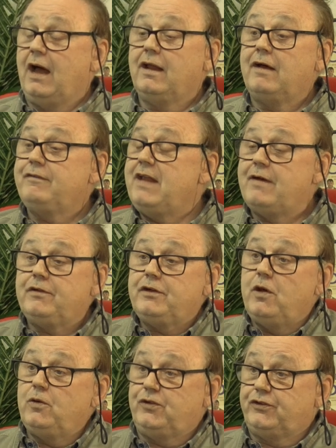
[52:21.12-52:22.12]
And I've never
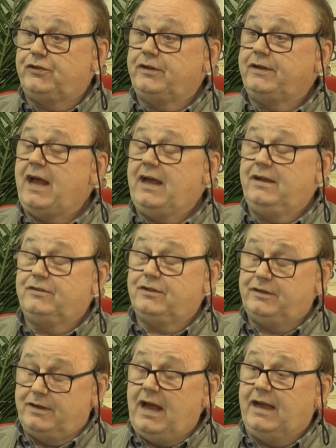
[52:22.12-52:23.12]
noticed today,
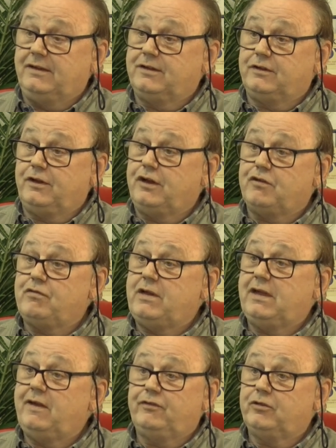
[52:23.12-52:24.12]
today that the
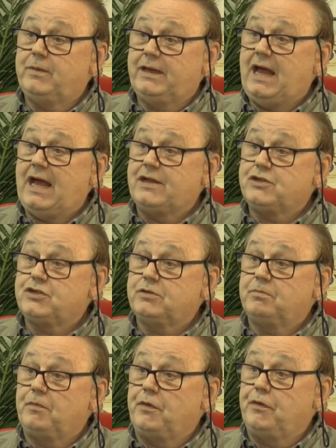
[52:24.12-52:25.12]
degree gives them an
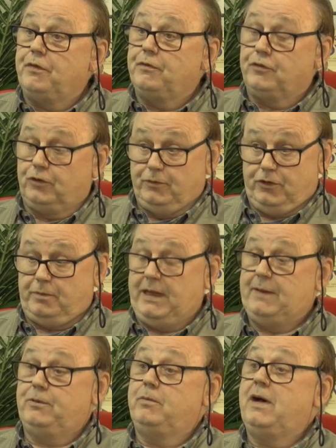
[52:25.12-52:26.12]
edge. Mm. Some other
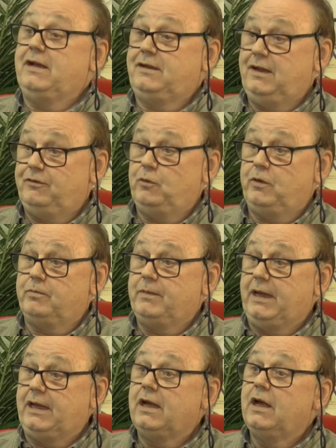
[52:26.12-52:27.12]
people might differ with
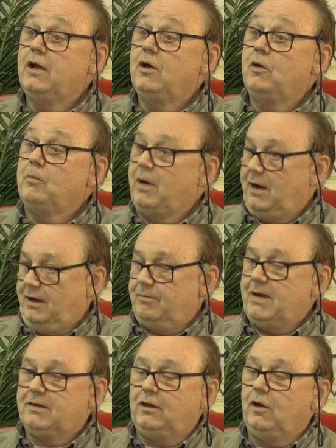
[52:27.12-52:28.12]
me, mm. but I've
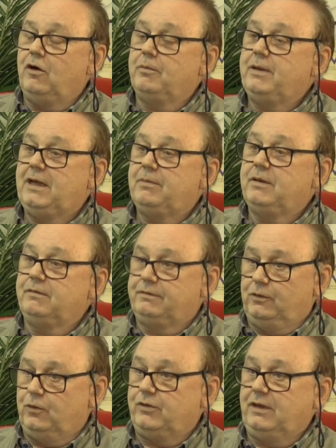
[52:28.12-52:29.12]
met a lot of people in
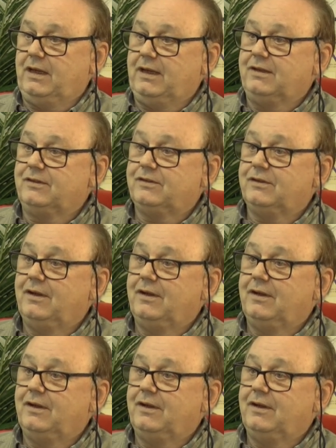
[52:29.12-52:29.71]
forty years,